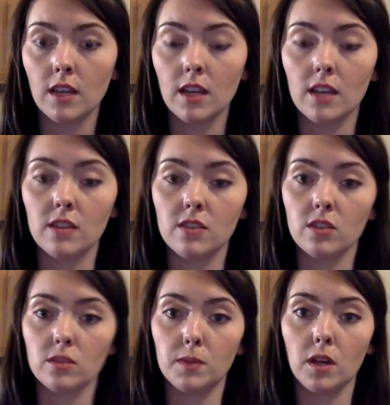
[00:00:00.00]
It is
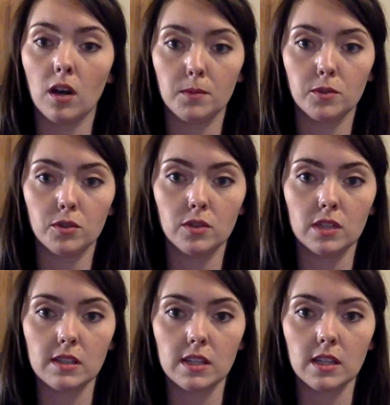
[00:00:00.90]
thought to be
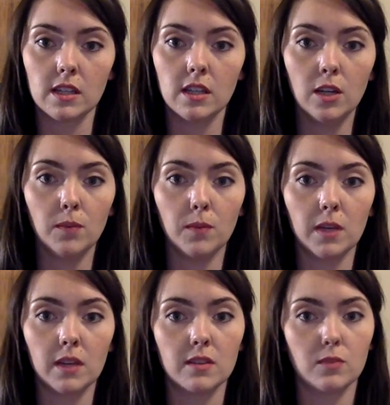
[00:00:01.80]
opportunistic
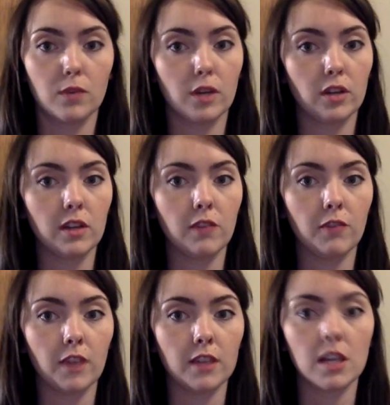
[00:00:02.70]
because it rarely
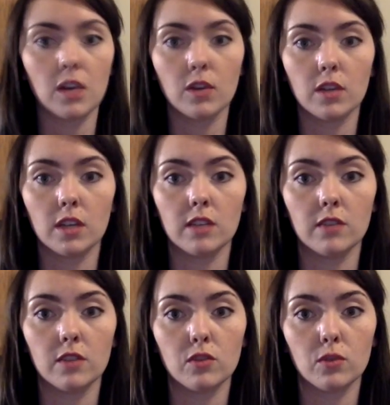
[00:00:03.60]
affects healthy
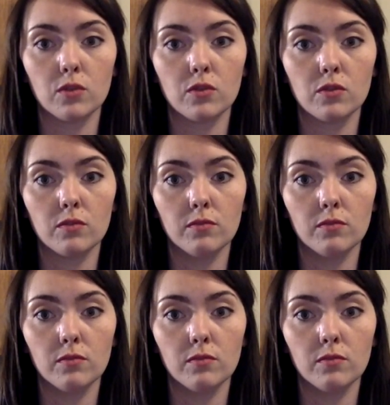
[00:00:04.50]
individuals.